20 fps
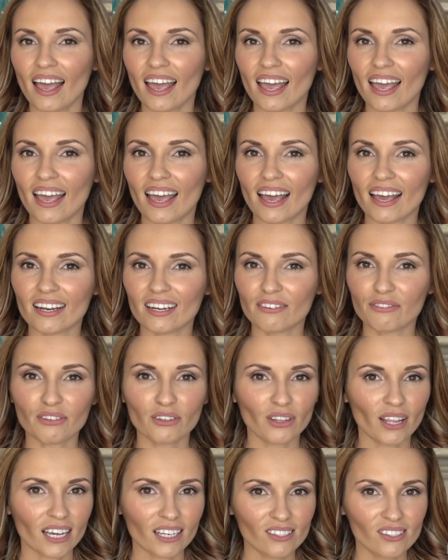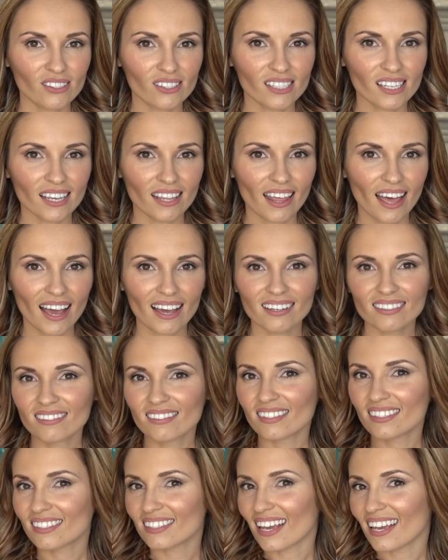And if you like to see that,
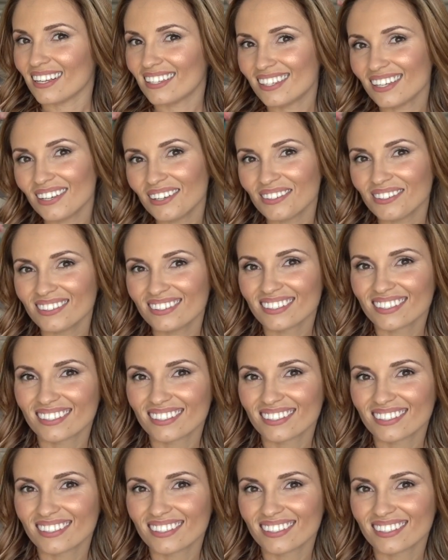stay tuned.